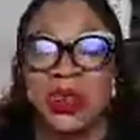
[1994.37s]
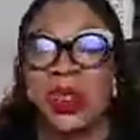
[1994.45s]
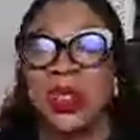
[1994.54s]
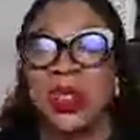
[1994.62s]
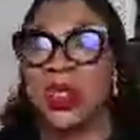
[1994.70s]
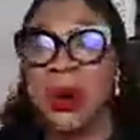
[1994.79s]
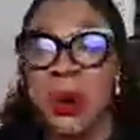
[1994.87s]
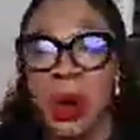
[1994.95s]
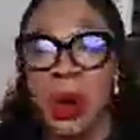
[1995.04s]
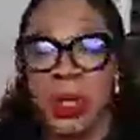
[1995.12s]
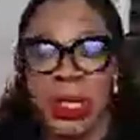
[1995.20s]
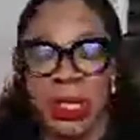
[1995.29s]

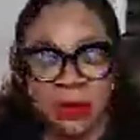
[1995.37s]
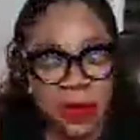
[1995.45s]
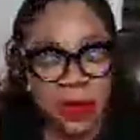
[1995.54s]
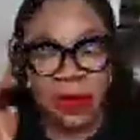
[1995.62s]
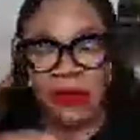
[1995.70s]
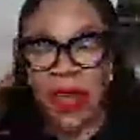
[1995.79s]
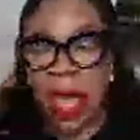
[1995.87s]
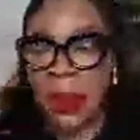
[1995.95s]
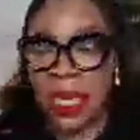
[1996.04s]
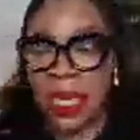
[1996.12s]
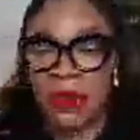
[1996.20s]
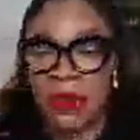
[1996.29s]
Support from the
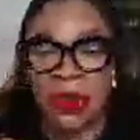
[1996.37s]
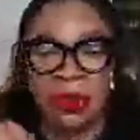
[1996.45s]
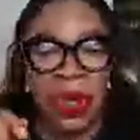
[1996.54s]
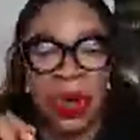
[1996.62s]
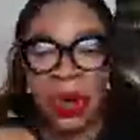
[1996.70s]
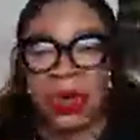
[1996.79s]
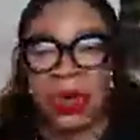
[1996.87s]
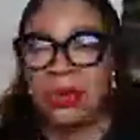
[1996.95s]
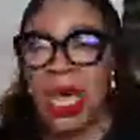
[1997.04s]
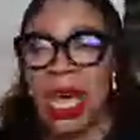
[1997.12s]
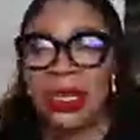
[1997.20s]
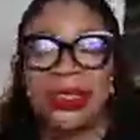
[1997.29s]
family, from your
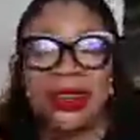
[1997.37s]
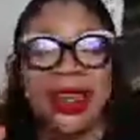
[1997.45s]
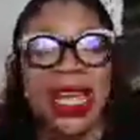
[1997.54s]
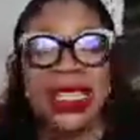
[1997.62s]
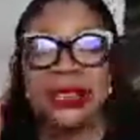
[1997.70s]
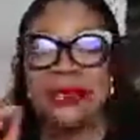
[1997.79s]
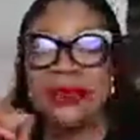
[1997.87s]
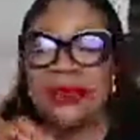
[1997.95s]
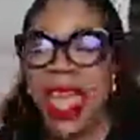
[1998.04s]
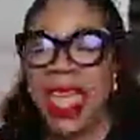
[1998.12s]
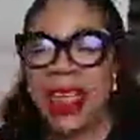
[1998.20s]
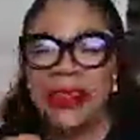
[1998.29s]
husband is
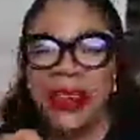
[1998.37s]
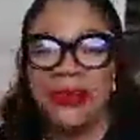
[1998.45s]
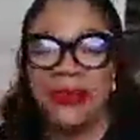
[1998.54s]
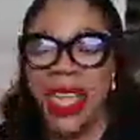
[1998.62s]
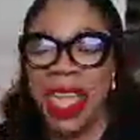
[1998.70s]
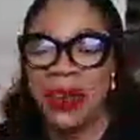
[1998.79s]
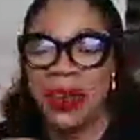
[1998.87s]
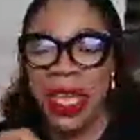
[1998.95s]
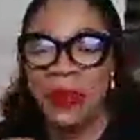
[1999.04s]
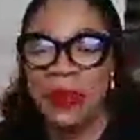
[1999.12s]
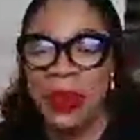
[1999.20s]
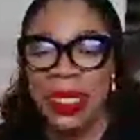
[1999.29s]
very, very
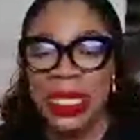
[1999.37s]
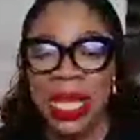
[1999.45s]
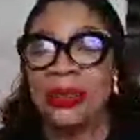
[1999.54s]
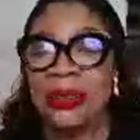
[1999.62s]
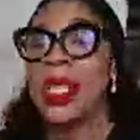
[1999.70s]
important.